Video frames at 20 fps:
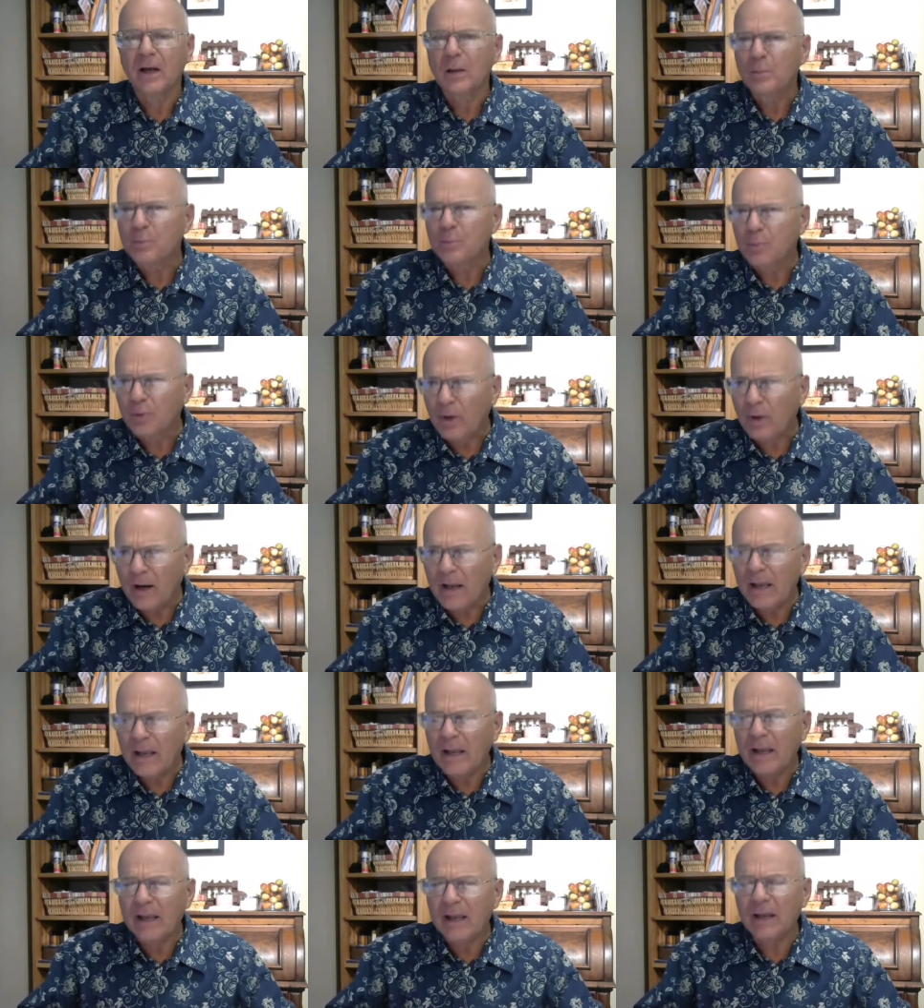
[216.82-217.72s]

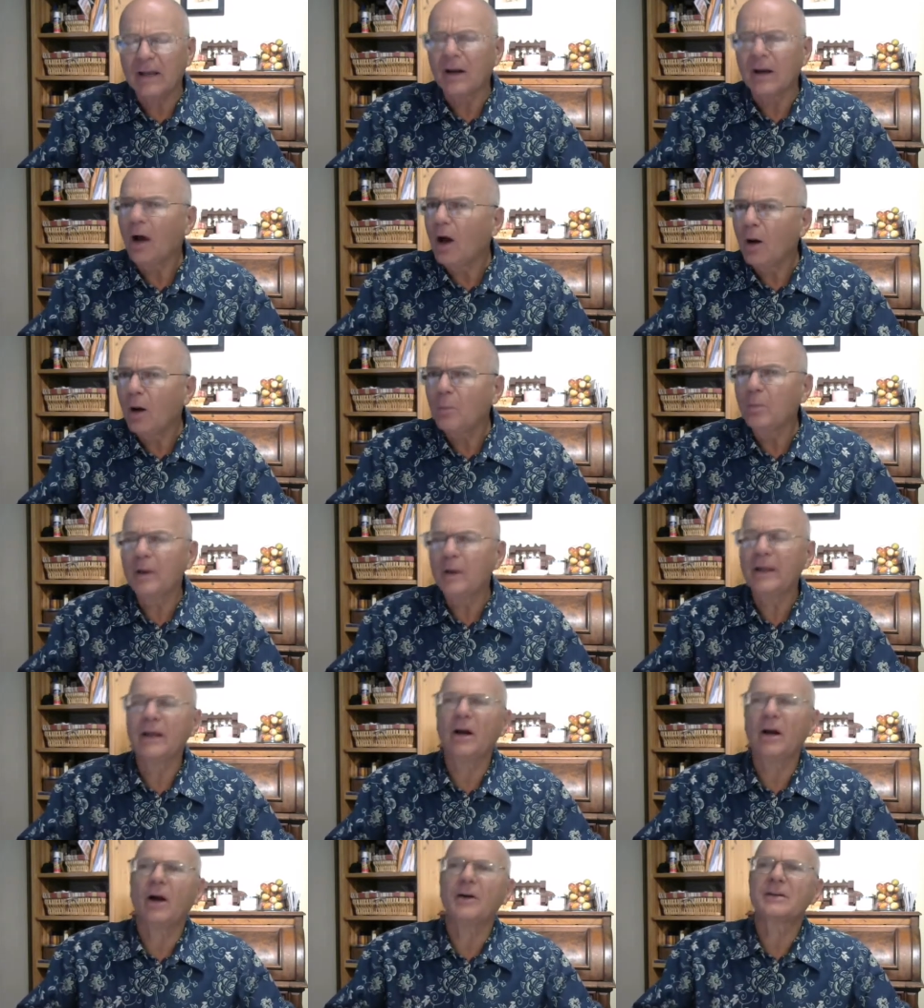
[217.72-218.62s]
praying and
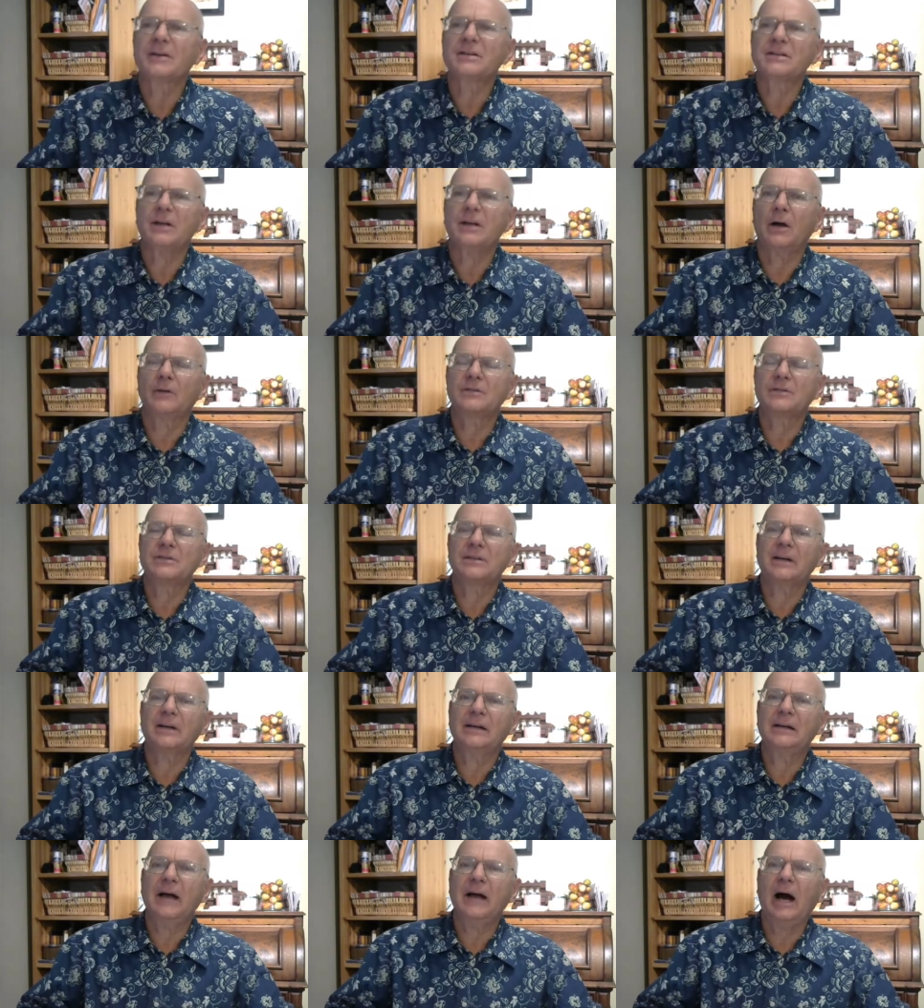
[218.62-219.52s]
humbling ourselves
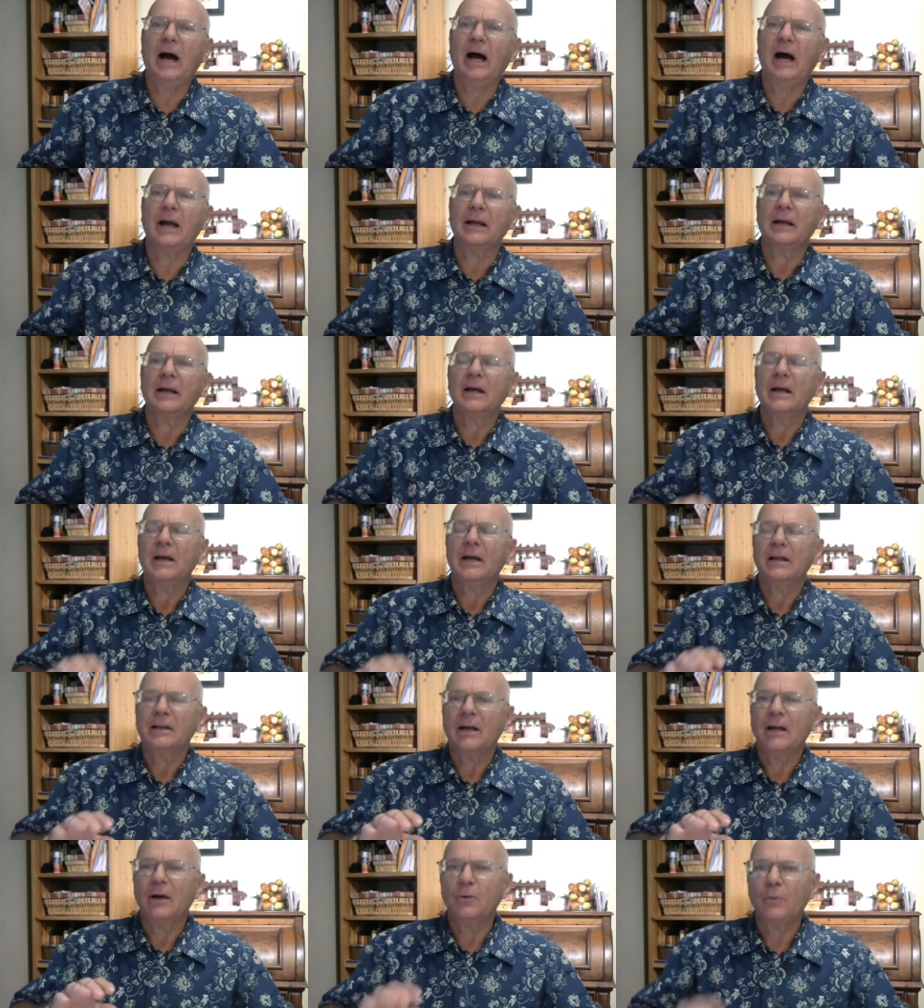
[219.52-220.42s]
to God
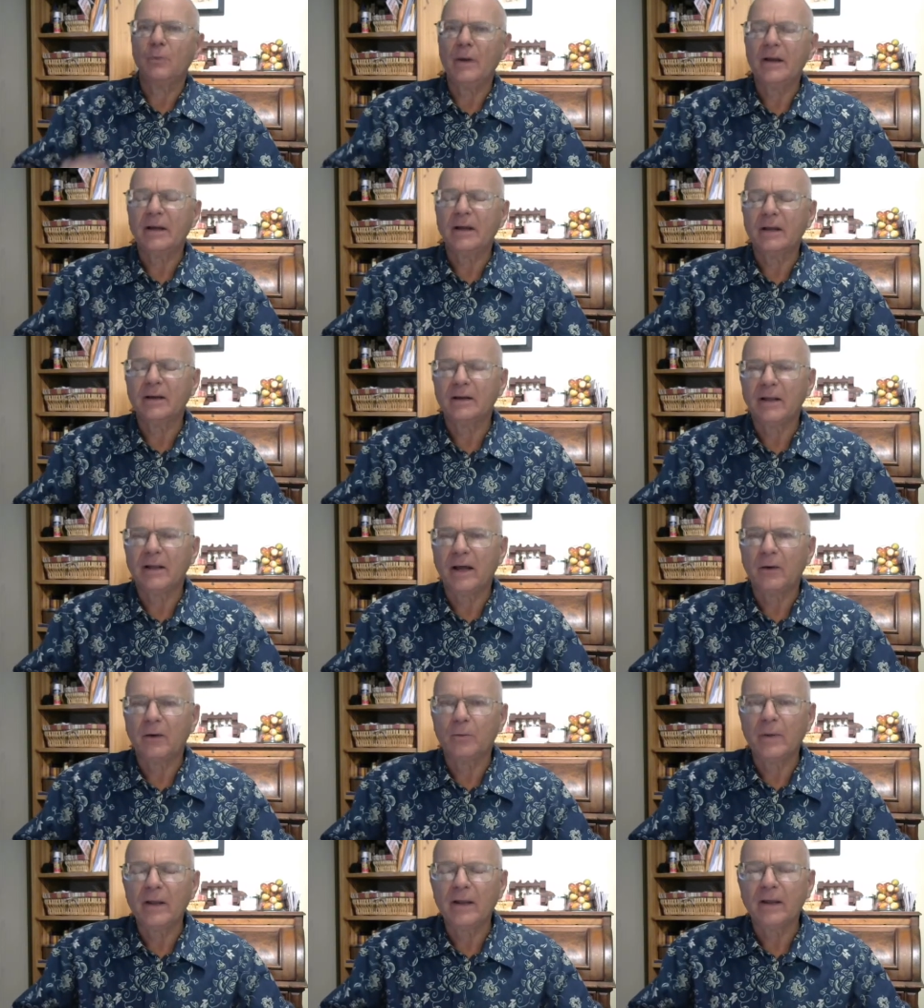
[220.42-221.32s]
that we can,
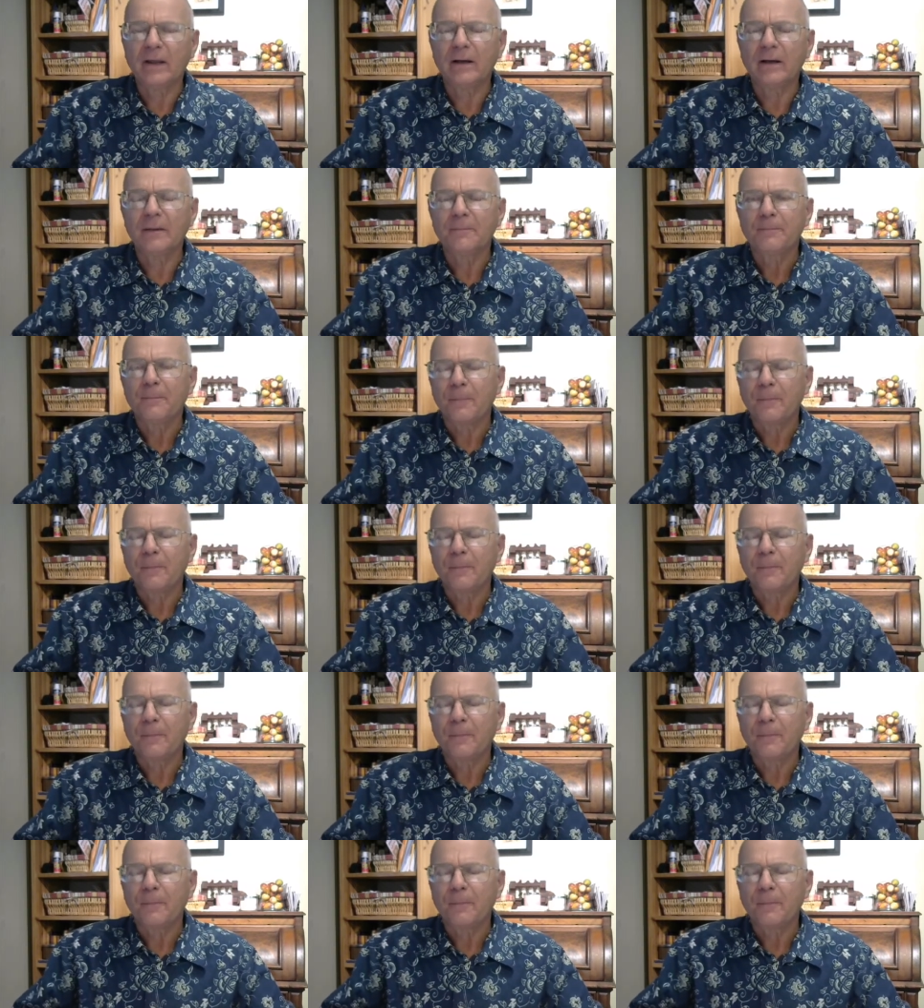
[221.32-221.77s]
that we can,